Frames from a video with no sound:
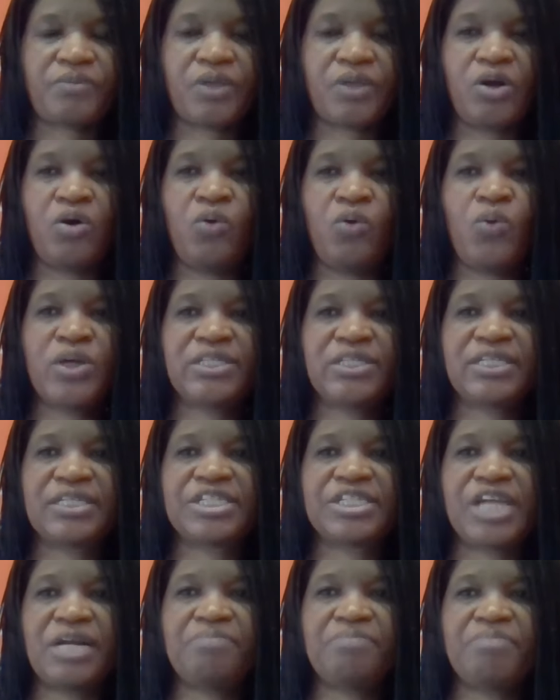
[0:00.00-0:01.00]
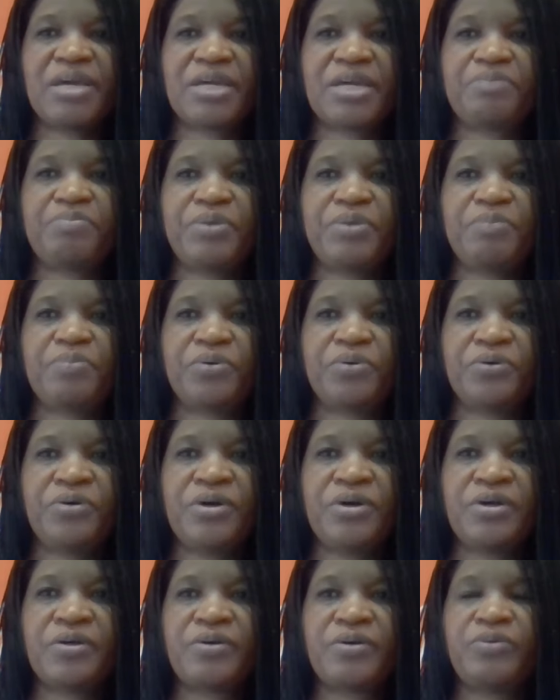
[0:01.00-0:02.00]
or what it shall make people,
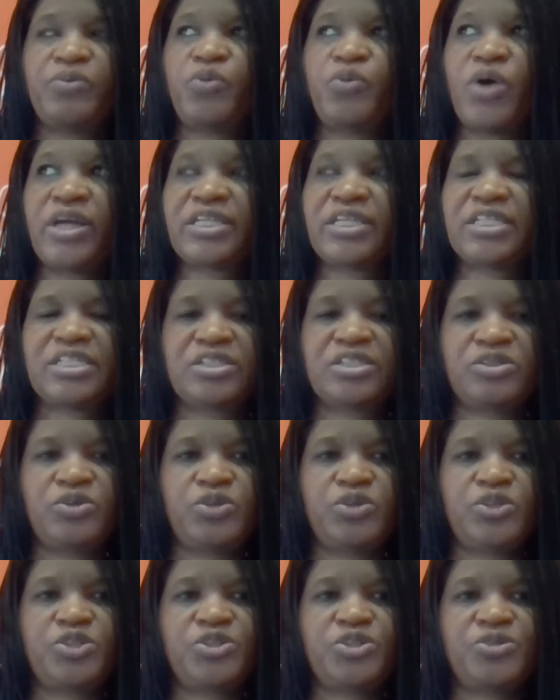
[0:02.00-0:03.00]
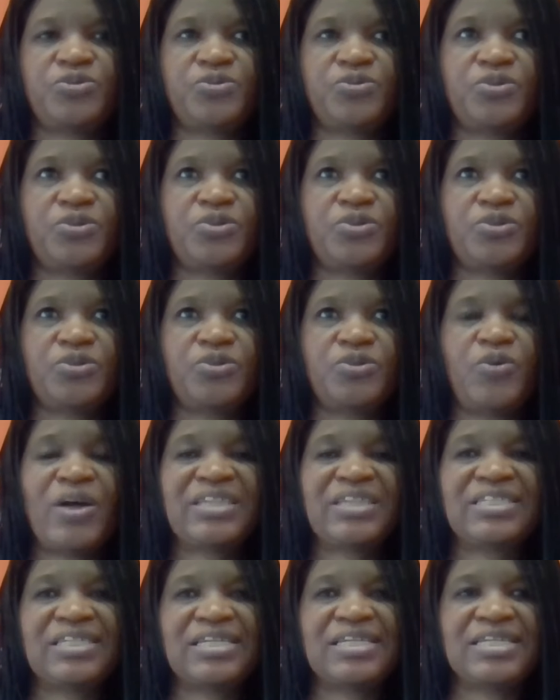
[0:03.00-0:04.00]
what,
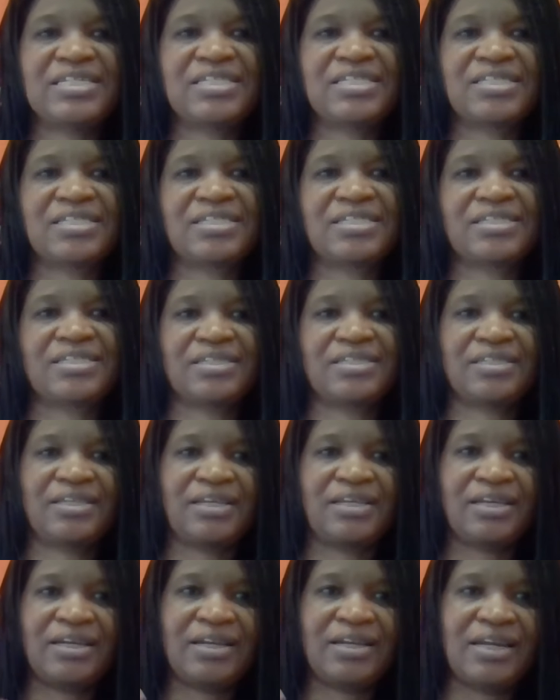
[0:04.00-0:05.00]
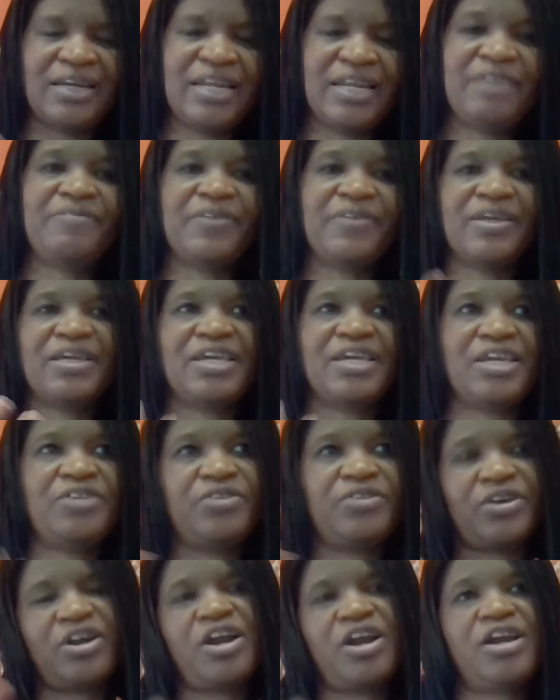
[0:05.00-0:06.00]
what is living in
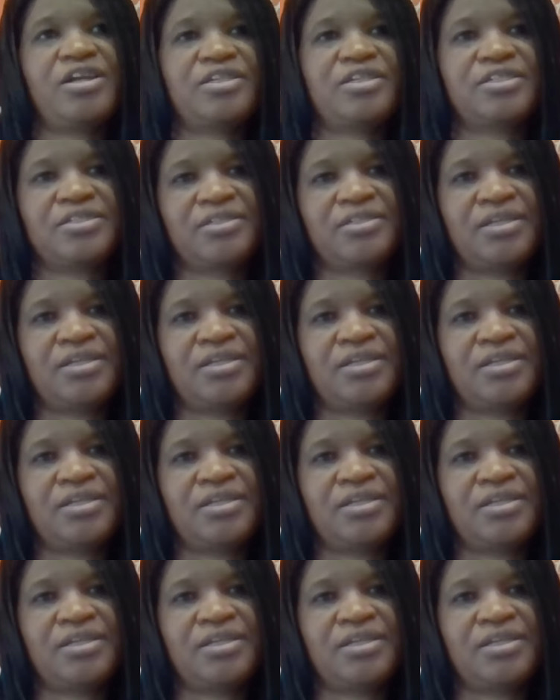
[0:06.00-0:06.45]
the curse